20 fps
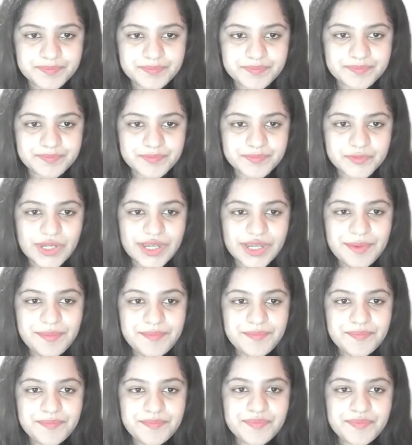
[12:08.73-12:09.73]
Okay.
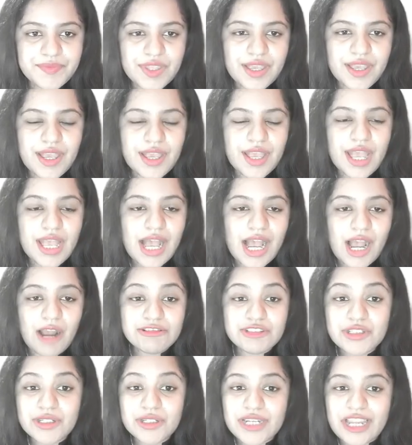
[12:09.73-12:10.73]
How is the
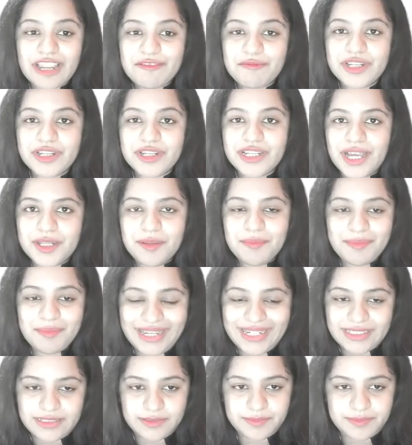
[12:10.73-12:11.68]
live biryani made?